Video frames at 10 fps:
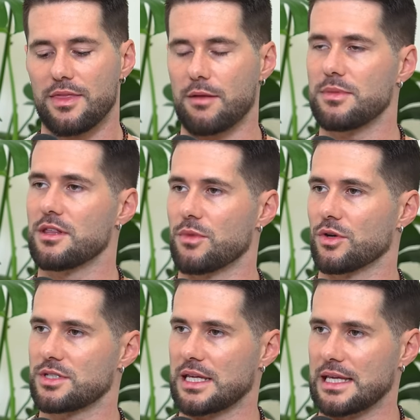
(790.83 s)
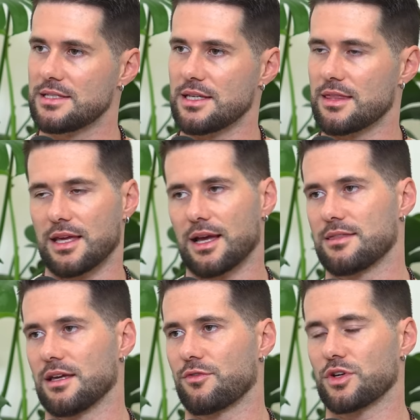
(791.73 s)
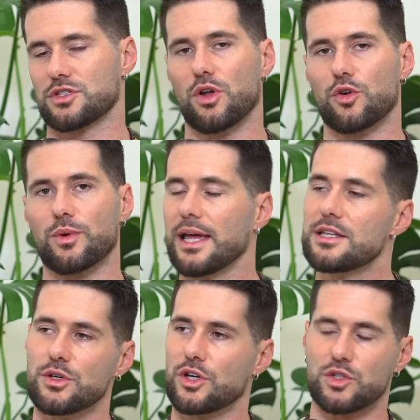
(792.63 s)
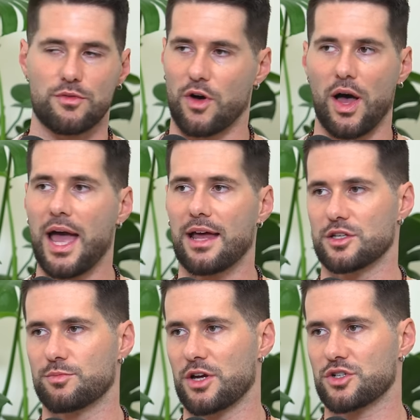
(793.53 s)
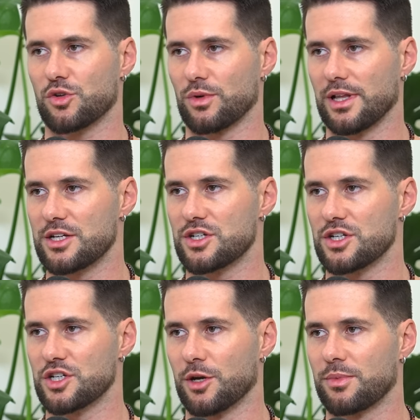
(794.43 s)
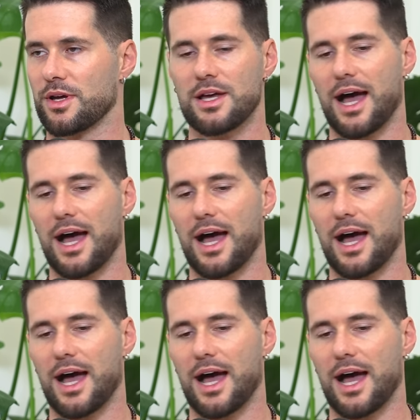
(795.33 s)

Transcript: that'd be the most easy thing I think for us all to relate to because we've all had a special relationship.